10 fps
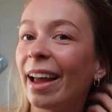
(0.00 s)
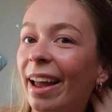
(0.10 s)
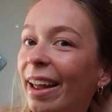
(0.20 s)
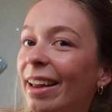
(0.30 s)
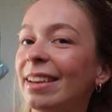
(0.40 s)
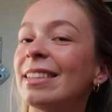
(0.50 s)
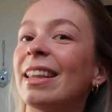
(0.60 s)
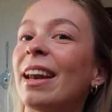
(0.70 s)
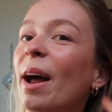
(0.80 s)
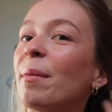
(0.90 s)
and
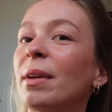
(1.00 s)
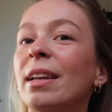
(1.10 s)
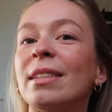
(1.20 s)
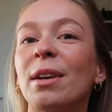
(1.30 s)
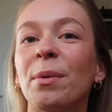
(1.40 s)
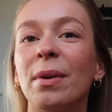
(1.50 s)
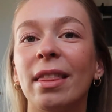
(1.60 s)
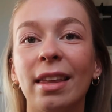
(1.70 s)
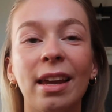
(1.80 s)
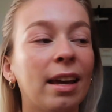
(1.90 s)
then I'm gonna start with
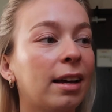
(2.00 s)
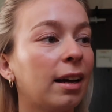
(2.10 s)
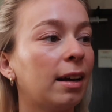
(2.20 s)
the